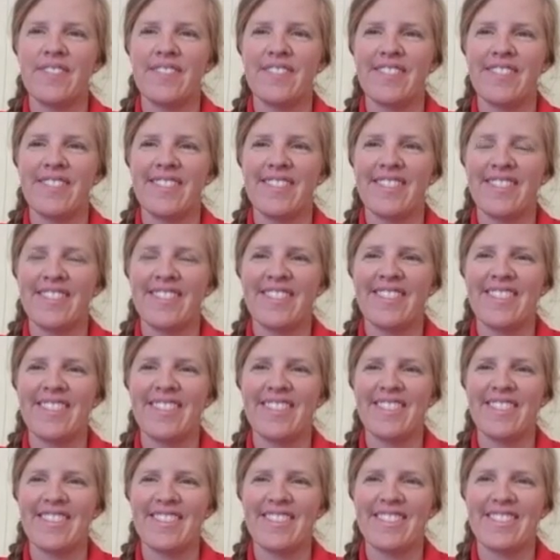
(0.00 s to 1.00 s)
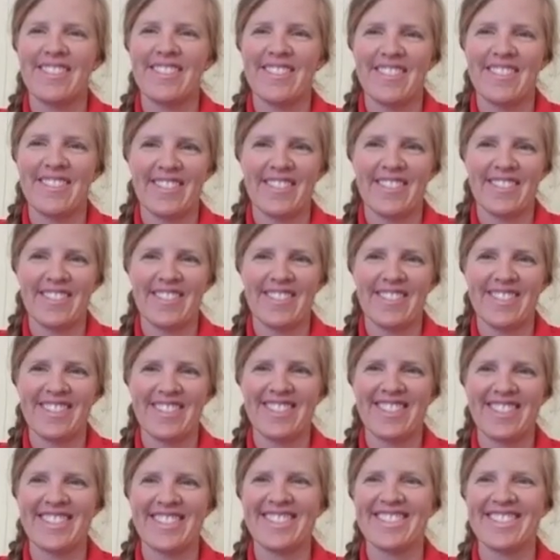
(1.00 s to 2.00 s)

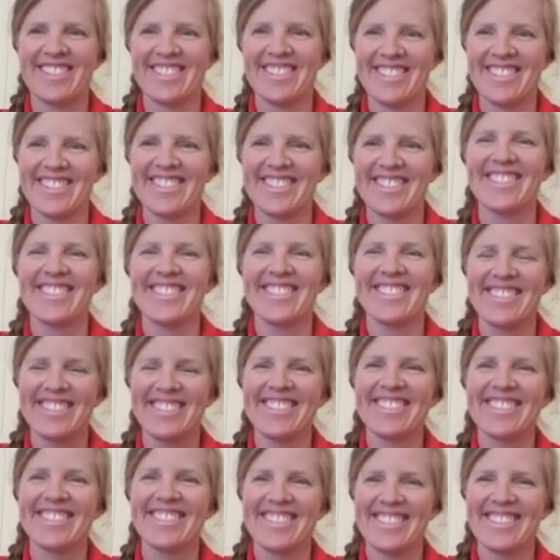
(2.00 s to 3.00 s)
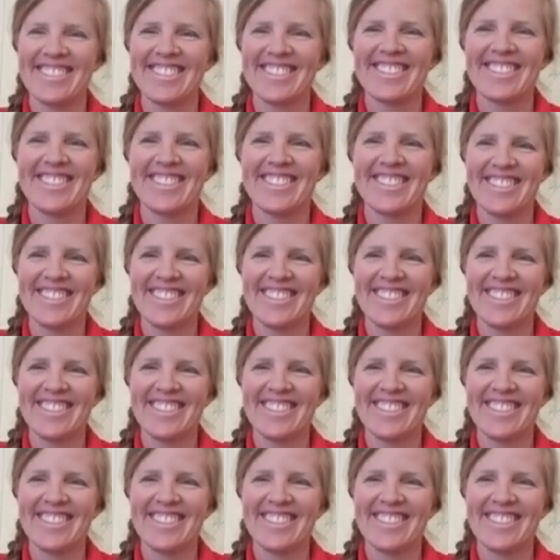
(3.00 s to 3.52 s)
(not speaking)